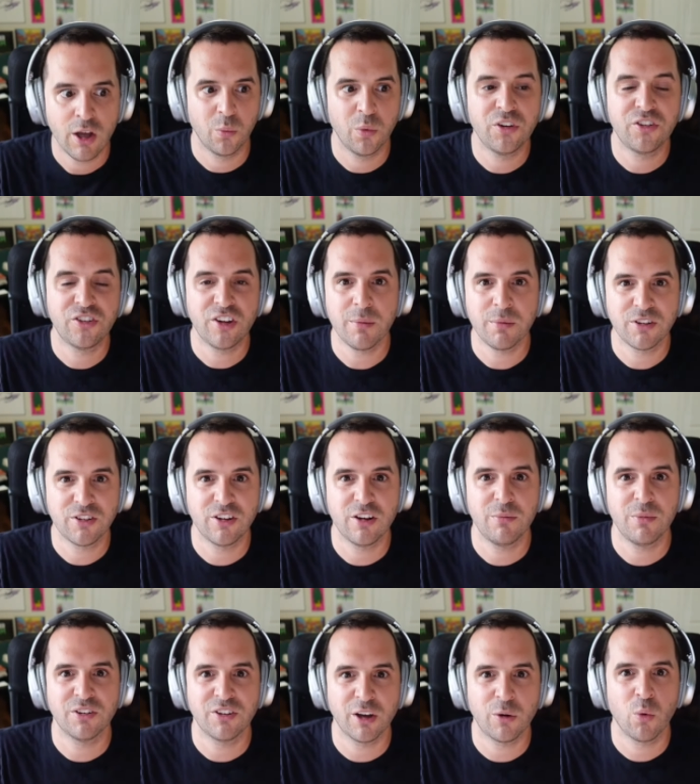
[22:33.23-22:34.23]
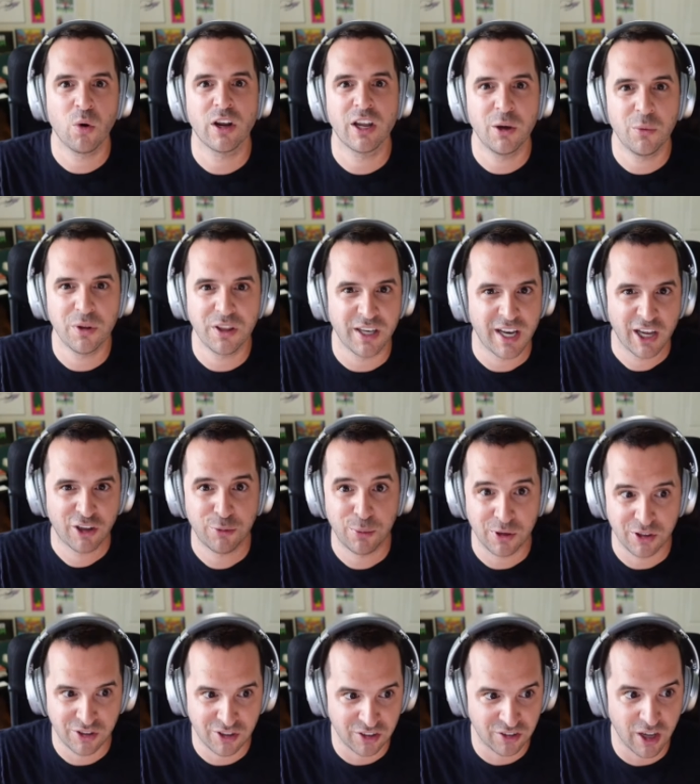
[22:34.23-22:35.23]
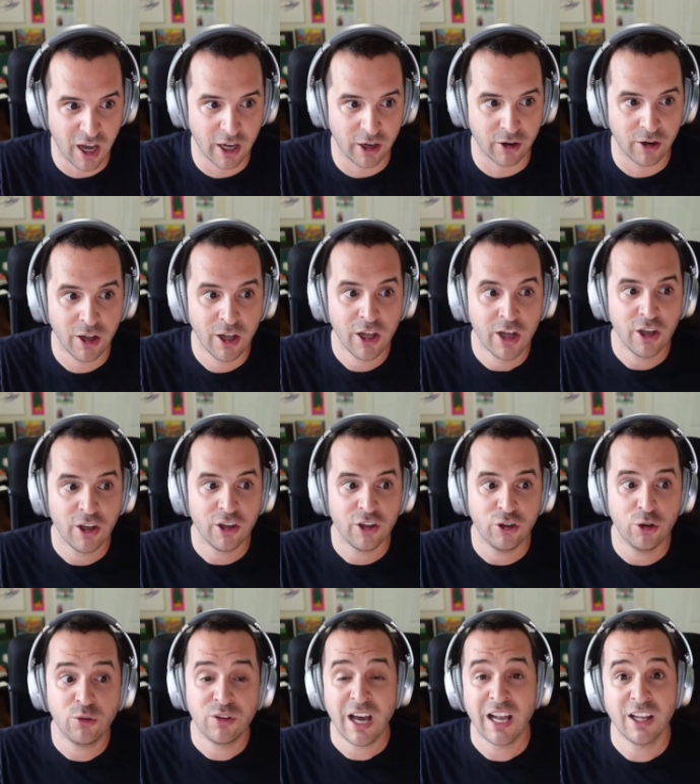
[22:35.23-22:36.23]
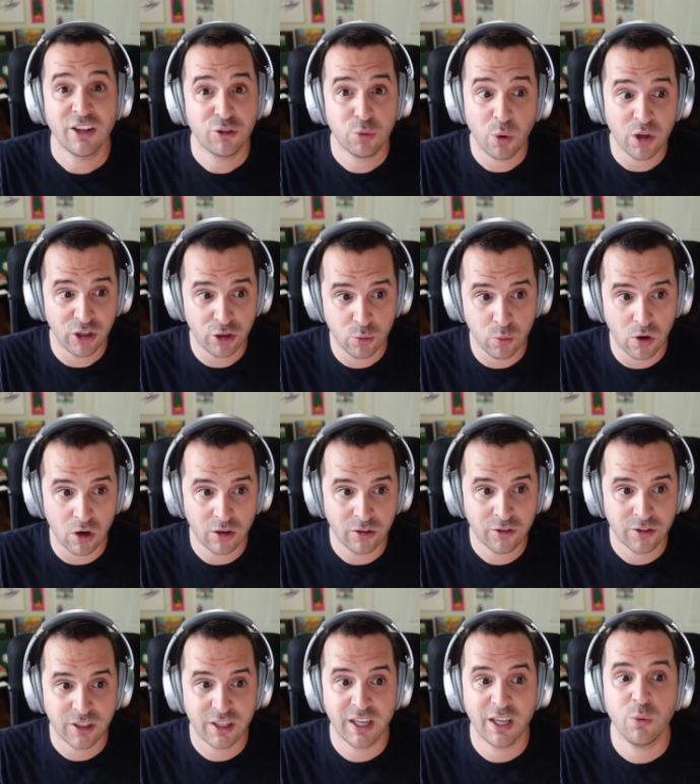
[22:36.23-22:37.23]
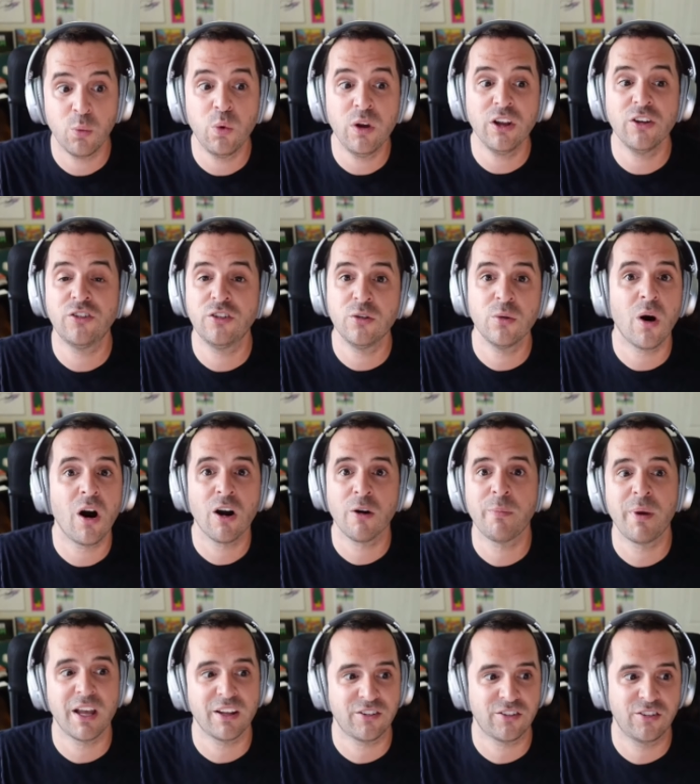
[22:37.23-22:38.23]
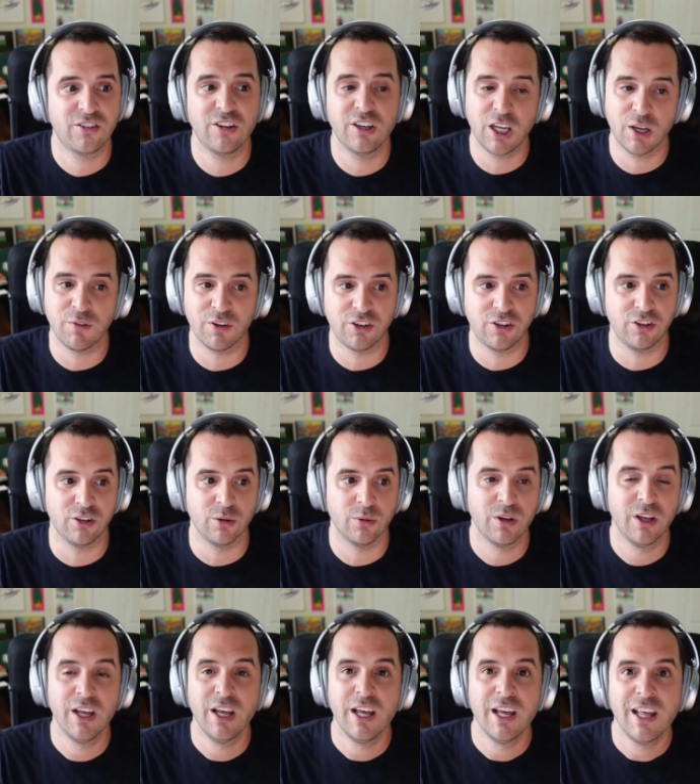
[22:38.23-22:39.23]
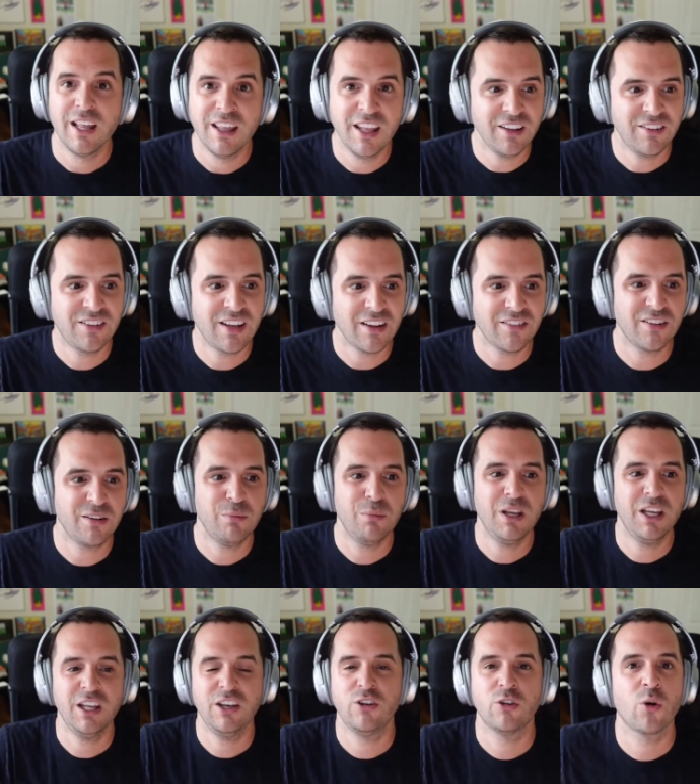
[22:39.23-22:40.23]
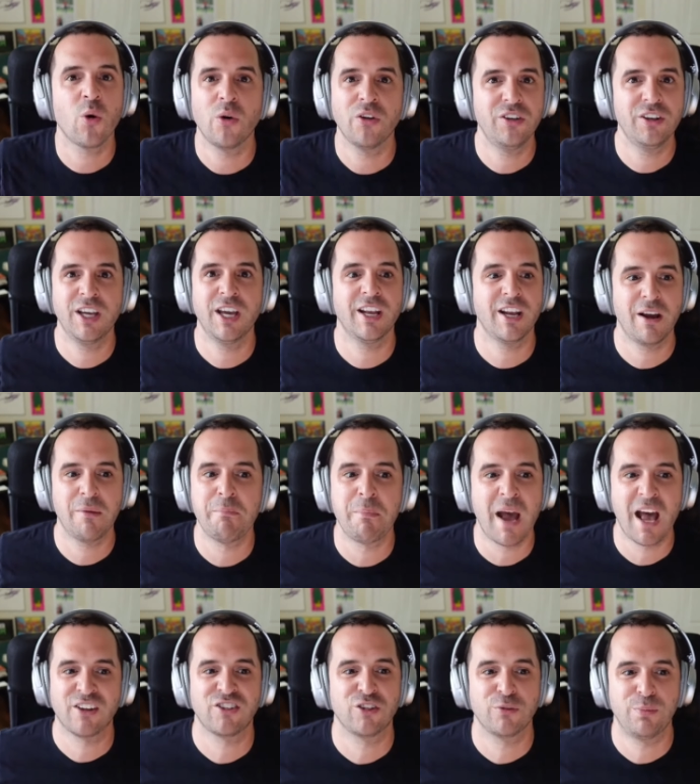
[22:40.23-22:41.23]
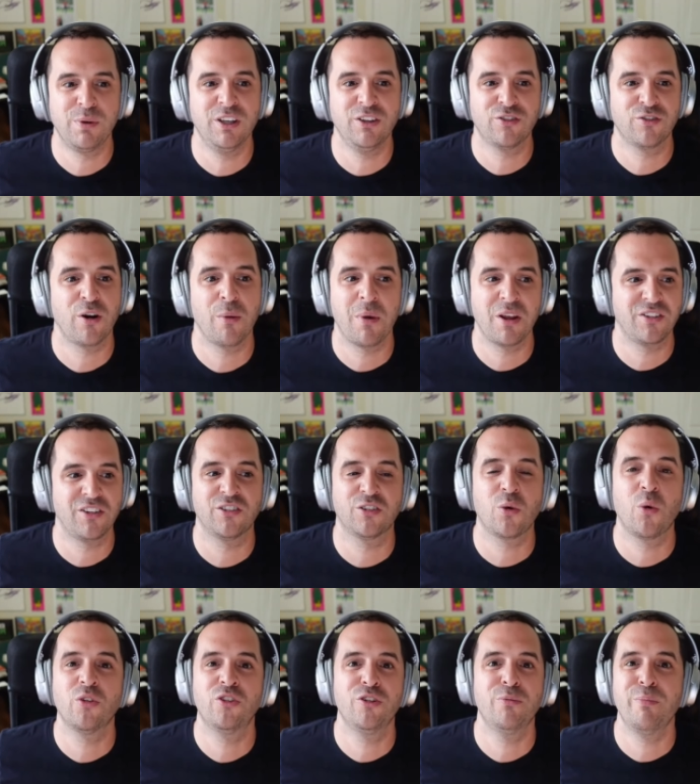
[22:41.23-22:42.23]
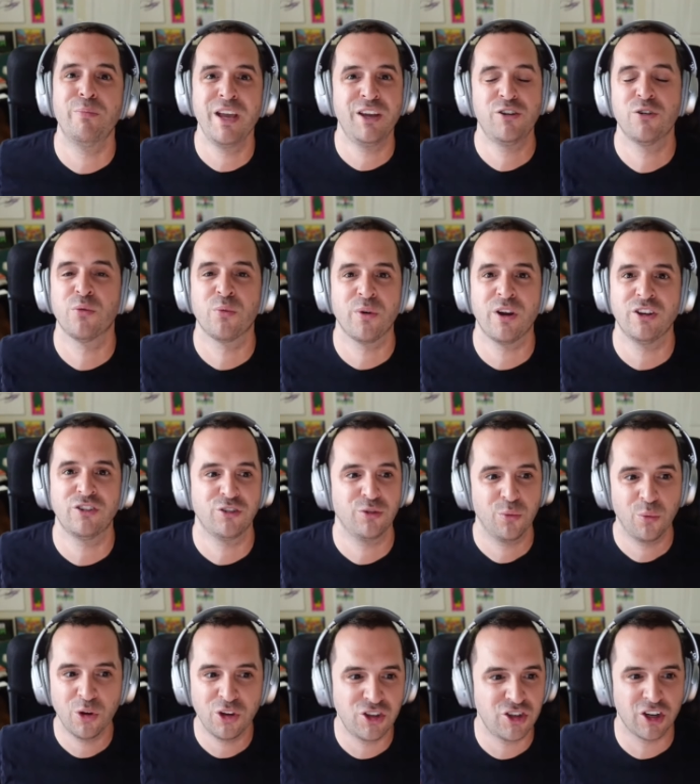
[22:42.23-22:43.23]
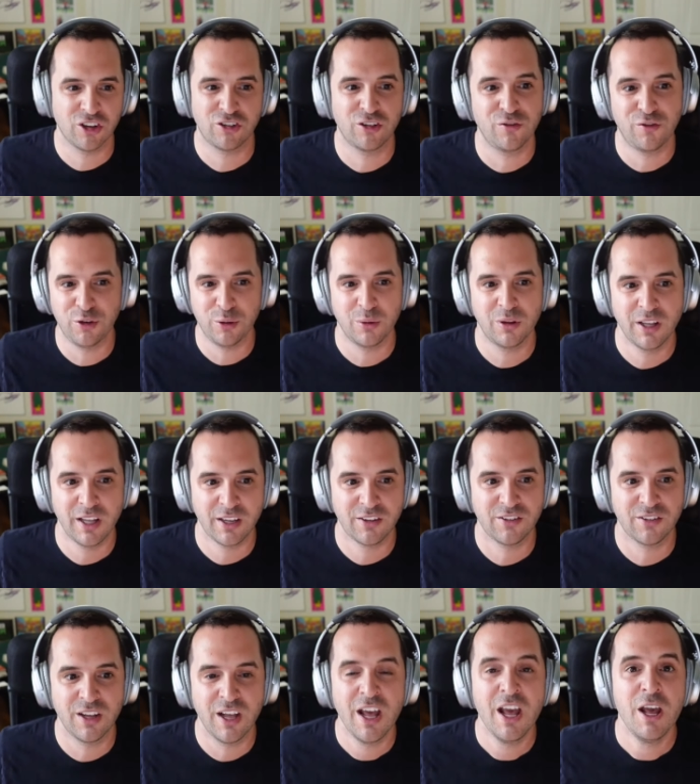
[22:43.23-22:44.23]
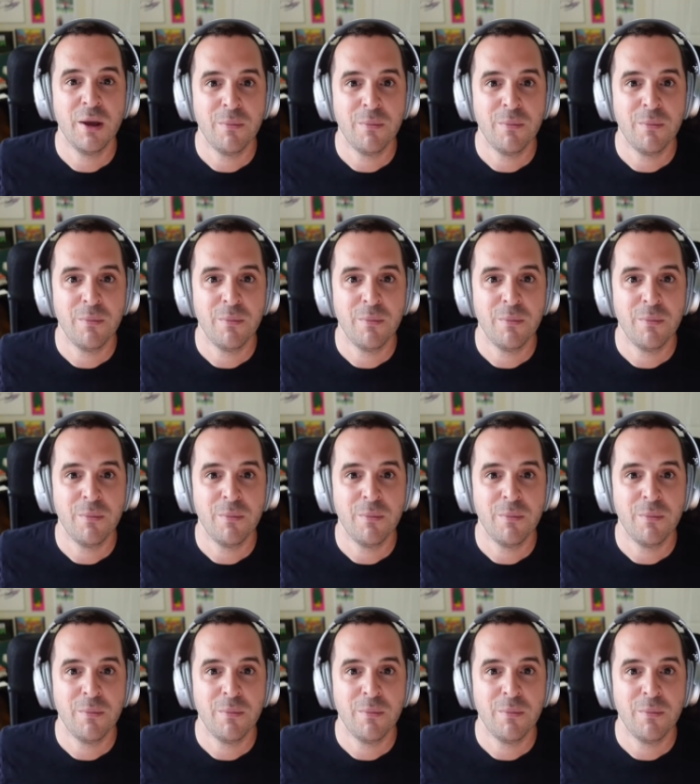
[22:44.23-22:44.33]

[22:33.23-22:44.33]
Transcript: With SaberSim, it's like working with an expert designer. You tell us what you want, and we'll do our best to give it to you. This doesn't mean you're going to get a masterpiece from us that's going to make you rich with just a few clicks,